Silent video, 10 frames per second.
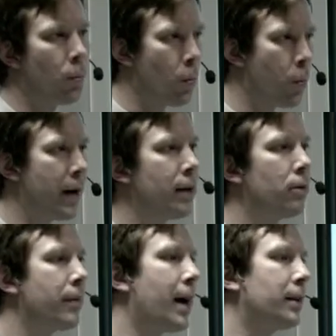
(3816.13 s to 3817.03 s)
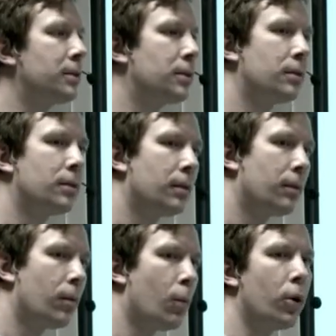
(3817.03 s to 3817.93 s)
Where you're at,
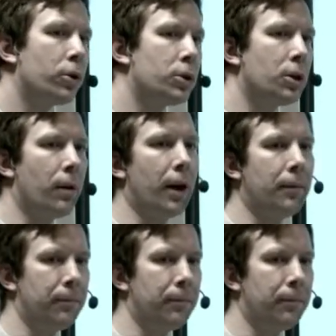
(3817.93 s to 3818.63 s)
what you're doing.